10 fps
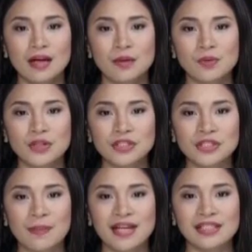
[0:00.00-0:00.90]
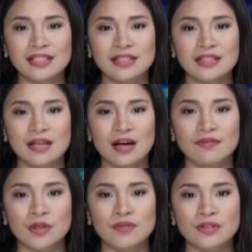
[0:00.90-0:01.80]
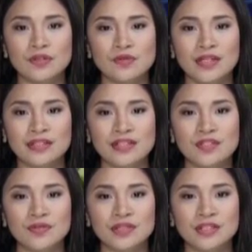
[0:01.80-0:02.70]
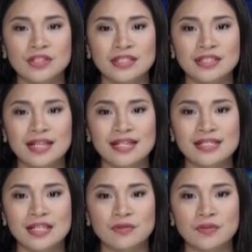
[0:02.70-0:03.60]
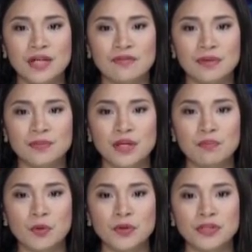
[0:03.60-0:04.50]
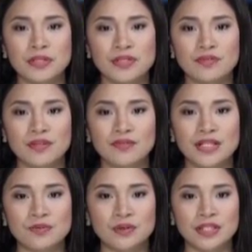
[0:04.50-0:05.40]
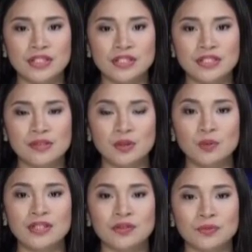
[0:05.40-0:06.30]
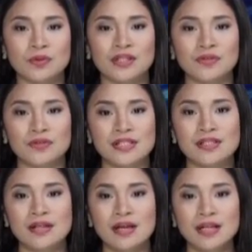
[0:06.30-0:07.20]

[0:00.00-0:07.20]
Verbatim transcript: Abroad, Japan and India have agreed to strengthen strategic ties and reaffirm the importance of defense relations between the two countries.